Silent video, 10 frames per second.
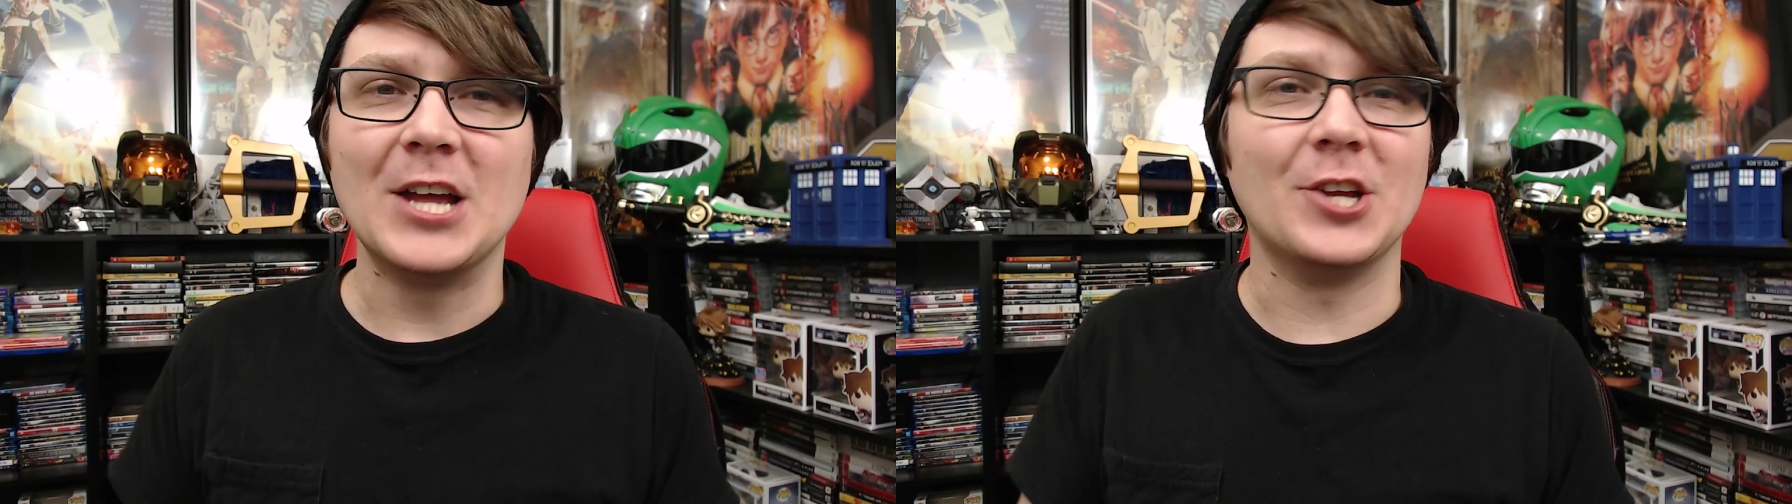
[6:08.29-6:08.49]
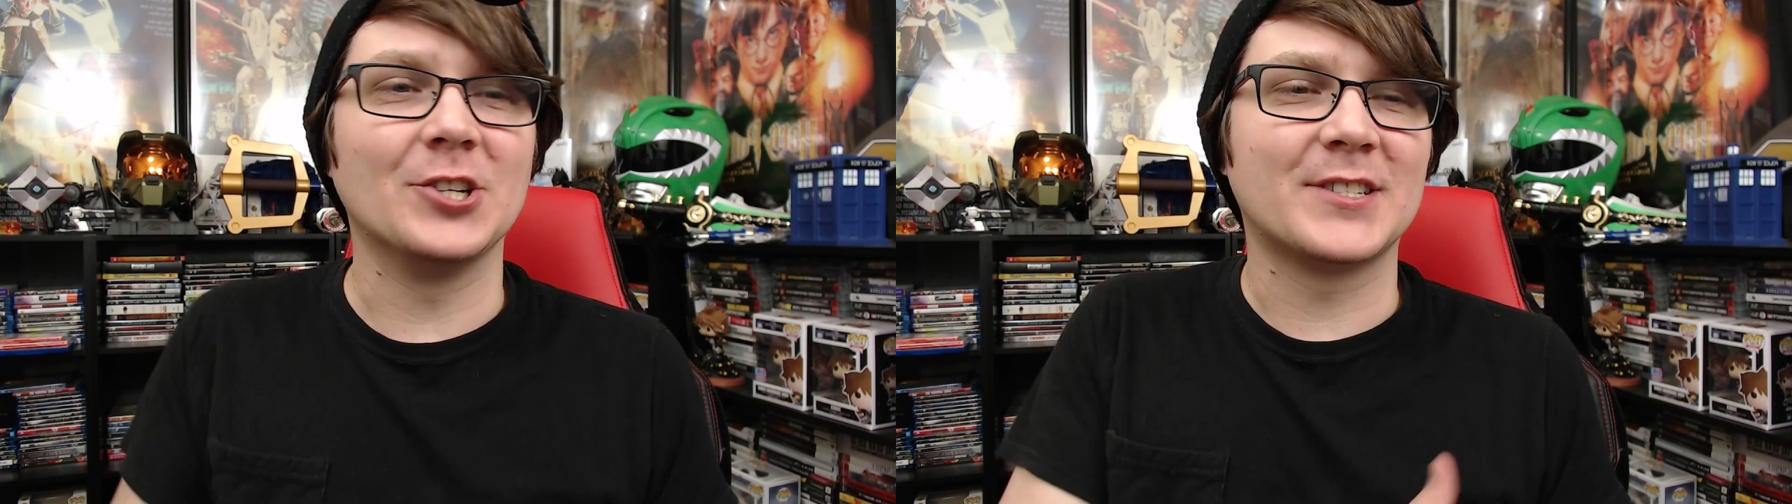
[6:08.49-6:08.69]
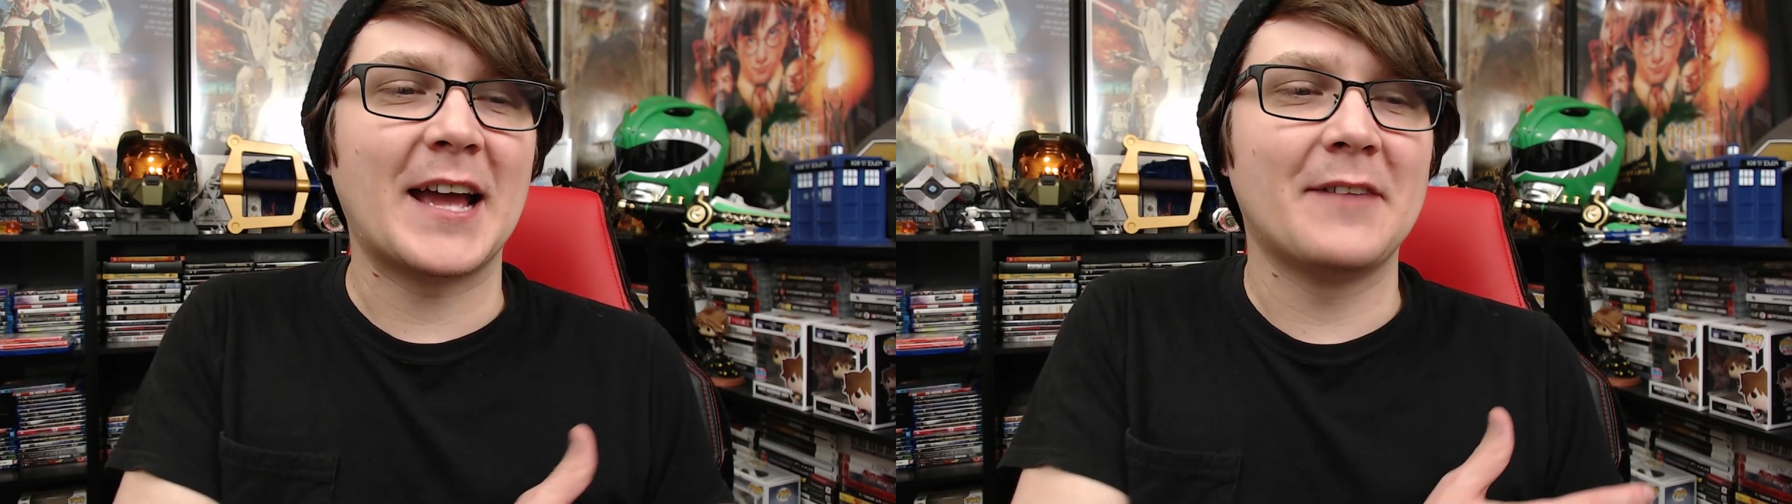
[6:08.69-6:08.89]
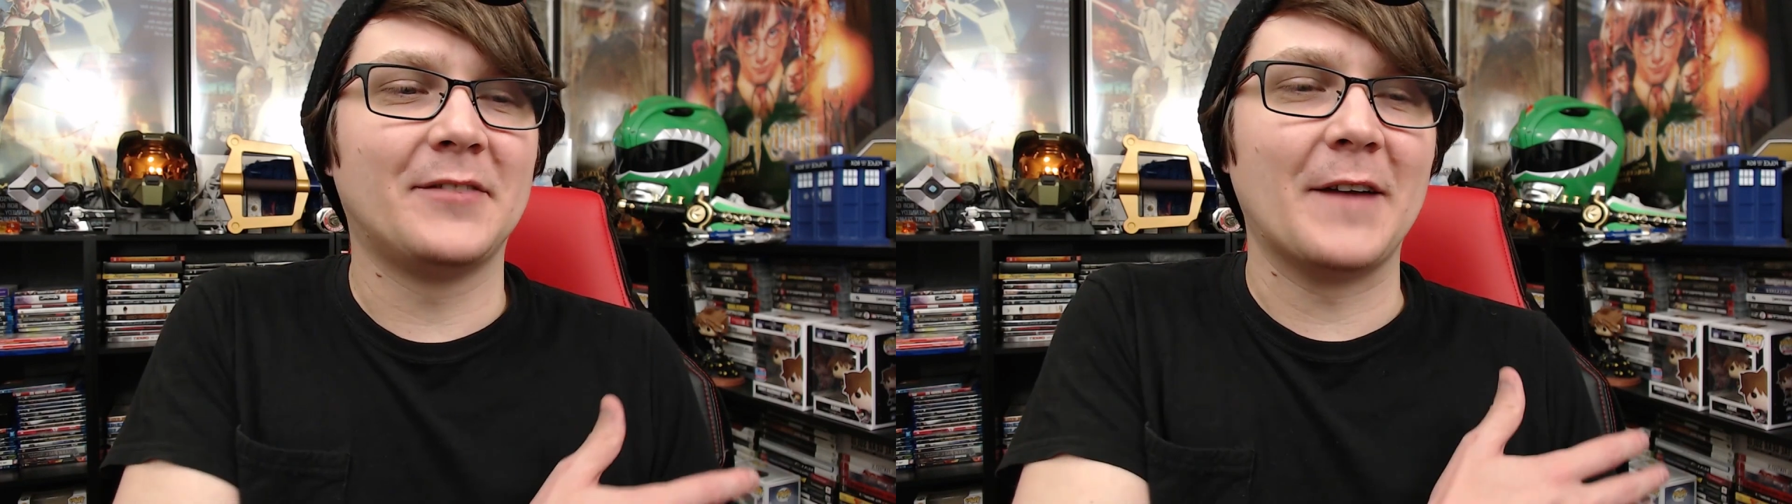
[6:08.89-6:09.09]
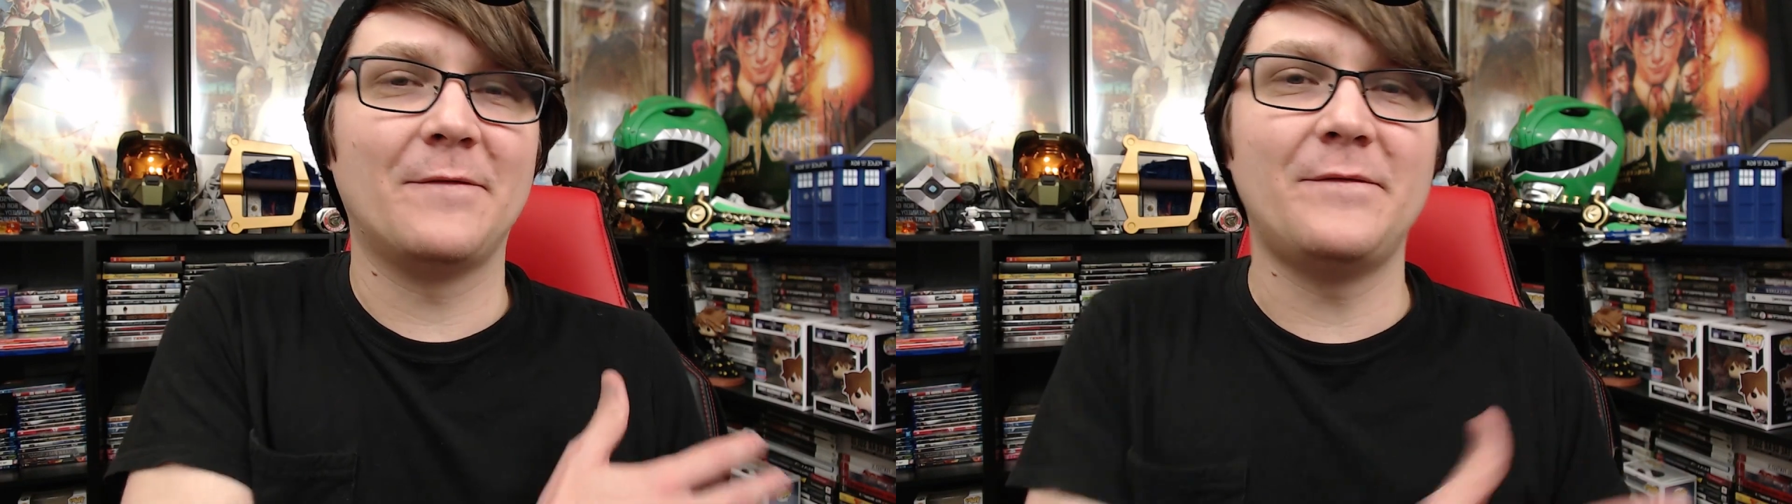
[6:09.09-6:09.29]
you just have
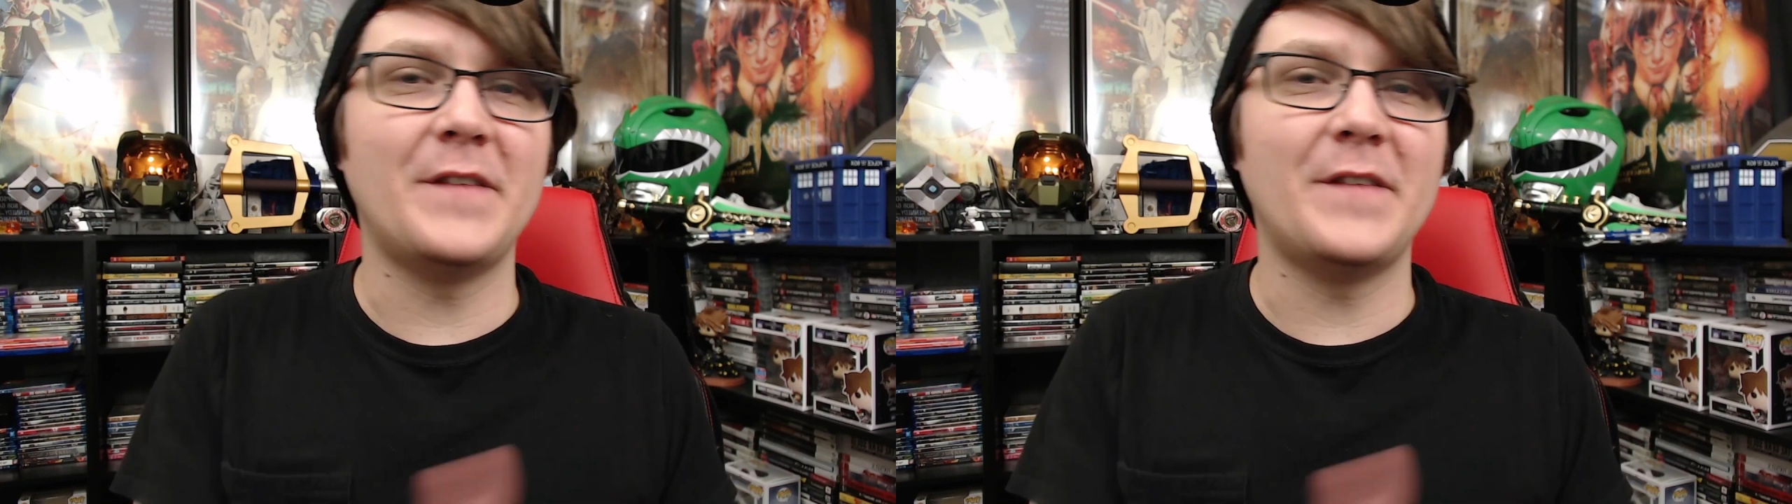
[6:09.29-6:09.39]
like